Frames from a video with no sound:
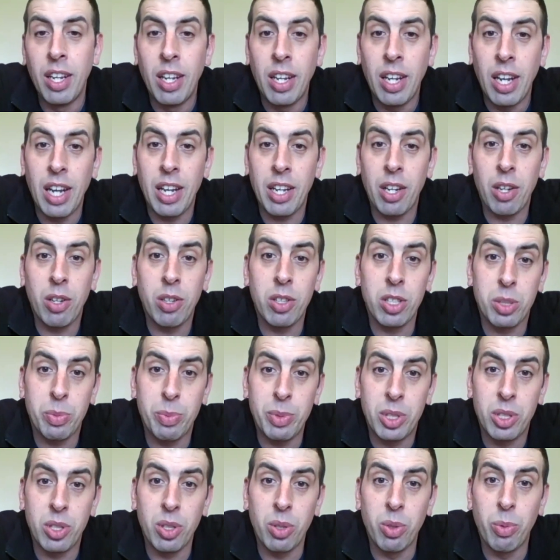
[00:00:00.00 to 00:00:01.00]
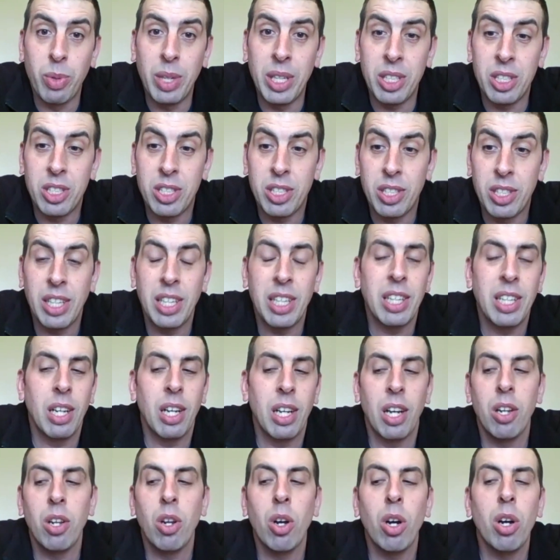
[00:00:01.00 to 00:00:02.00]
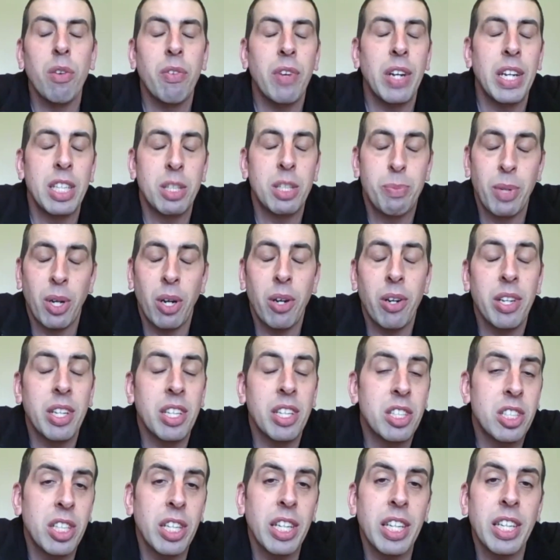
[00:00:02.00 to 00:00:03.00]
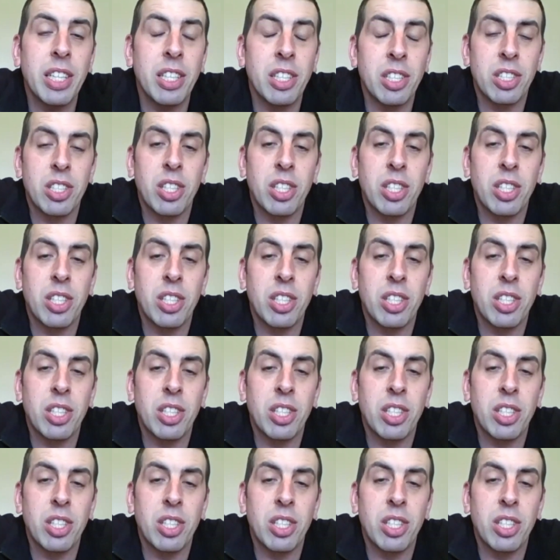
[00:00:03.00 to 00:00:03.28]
at the hospital, which a lot of it is behind the scenes.